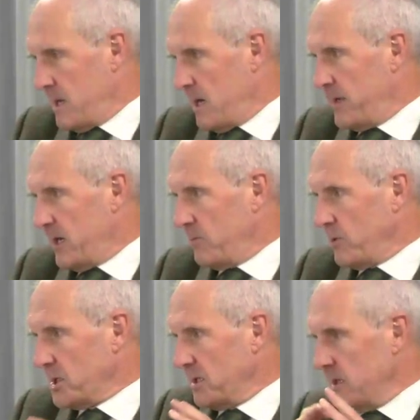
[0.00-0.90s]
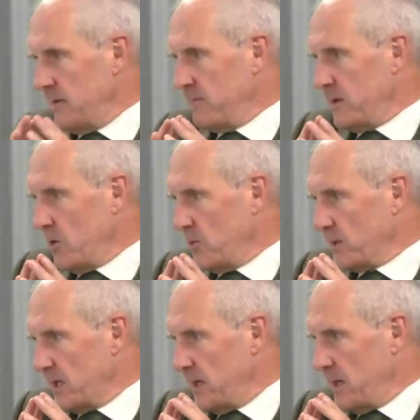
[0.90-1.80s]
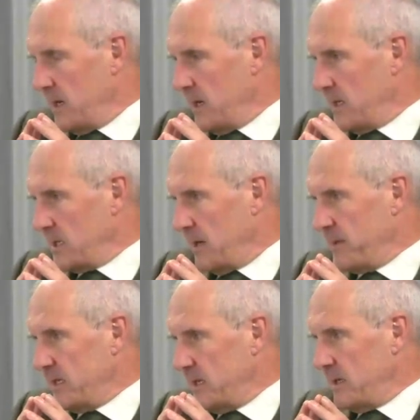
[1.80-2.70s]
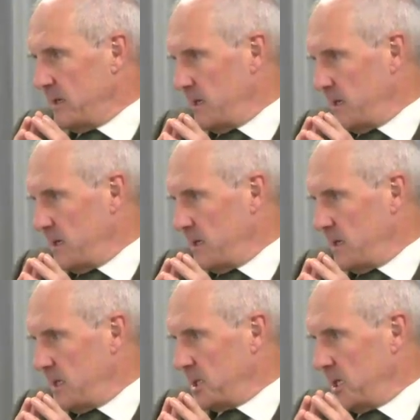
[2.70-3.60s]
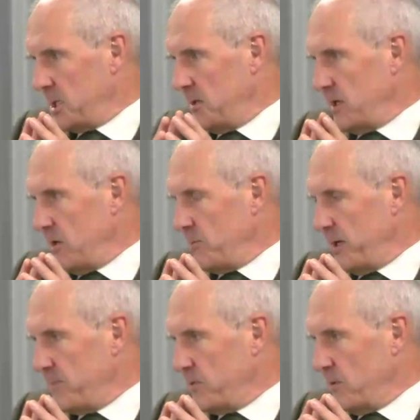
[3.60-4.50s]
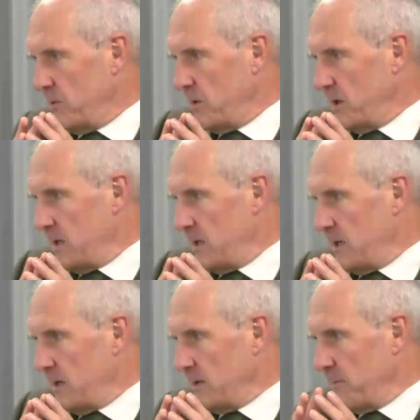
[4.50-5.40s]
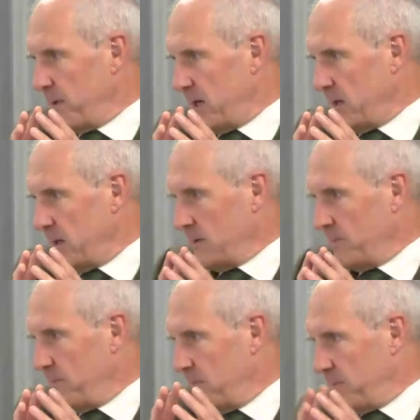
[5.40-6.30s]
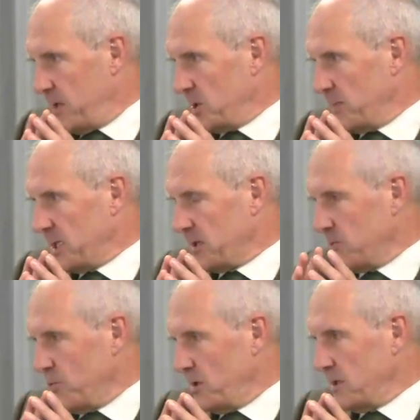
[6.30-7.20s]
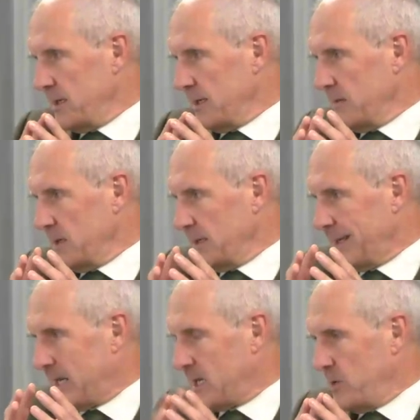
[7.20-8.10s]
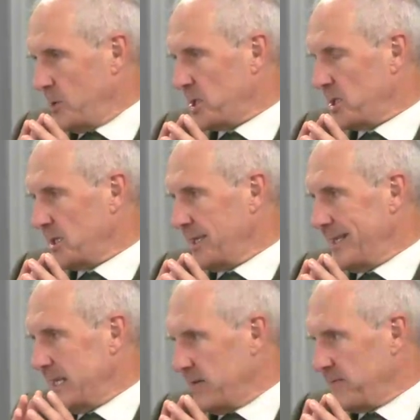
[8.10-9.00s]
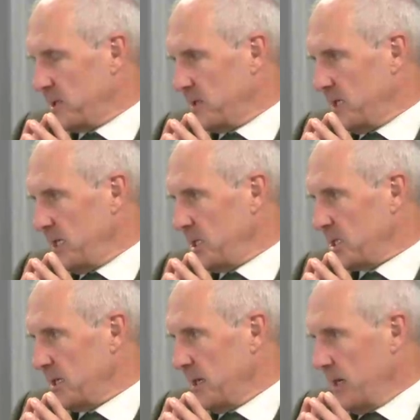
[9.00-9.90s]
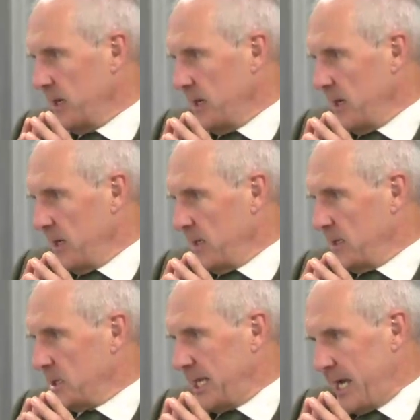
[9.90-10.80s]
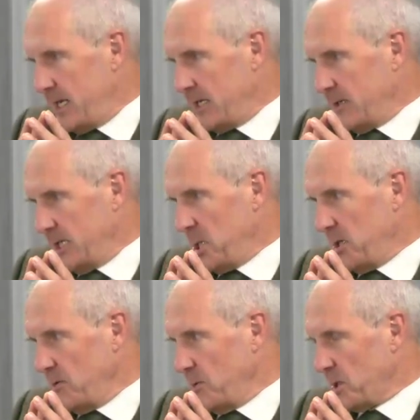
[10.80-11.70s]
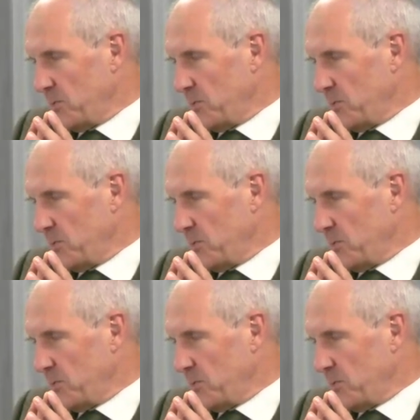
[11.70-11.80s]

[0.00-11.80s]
I mean, I wasn't involved. I mean, as, as you know, people on the part on the post office side weren't close enough to these technical issues.